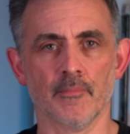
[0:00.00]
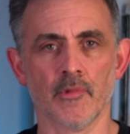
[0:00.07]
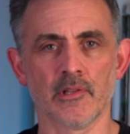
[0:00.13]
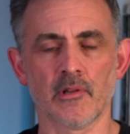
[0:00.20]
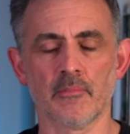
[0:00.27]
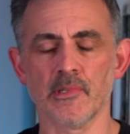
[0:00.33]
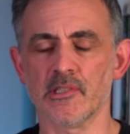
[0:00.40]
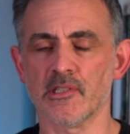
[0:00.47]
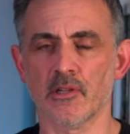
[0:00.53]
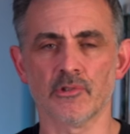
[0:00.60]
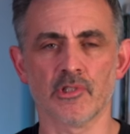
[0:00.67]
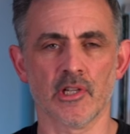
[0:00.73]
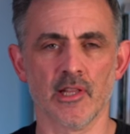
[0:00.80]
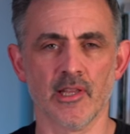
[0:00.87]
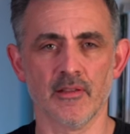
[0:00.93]
I don't mean
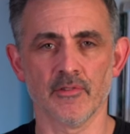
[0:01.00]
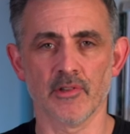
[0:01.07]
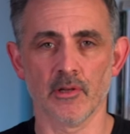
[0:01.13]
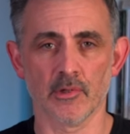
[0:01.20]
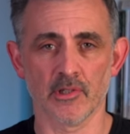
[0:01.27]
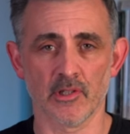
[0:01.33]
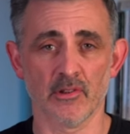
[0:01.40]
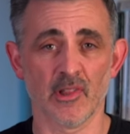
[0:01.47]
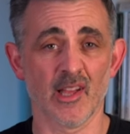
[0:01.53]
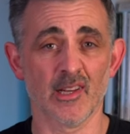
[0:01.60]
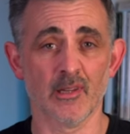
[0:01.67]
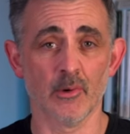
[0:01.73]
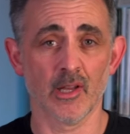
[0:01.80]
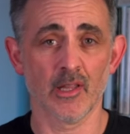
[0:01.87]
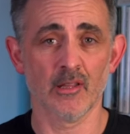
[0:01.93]
socially, even though I do that
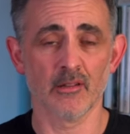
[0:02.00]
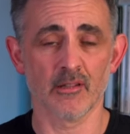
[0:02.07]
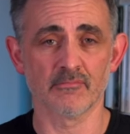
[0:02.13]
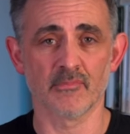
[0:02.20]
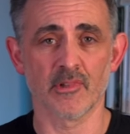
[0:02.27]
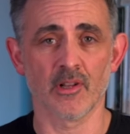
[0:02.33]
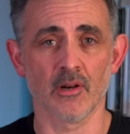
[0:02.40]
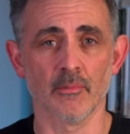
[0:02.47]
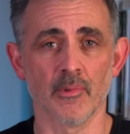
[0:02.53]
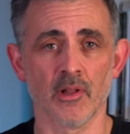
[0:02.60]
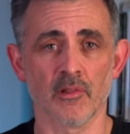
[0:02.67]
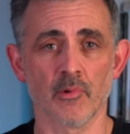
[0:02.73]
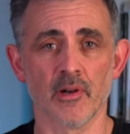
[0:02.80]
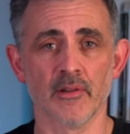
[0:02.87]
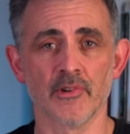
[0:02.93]
anyway. I kind of might
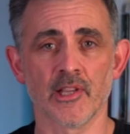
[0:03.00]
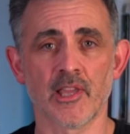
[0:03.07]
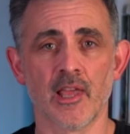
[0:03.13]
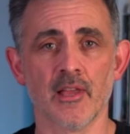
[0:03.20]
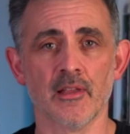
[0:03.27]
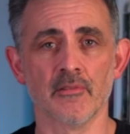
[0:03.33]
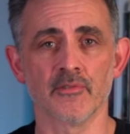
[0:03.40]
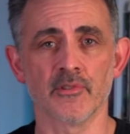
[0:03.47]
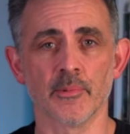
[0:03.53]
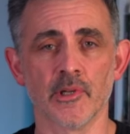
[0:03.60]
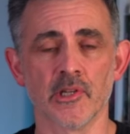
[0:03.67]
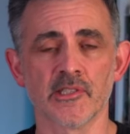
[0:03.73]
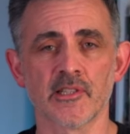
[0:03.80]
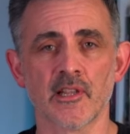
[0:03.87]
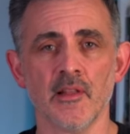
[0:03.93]
as well live in a cave, to be
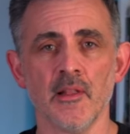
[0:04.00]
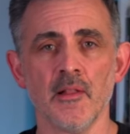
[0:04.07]
honest.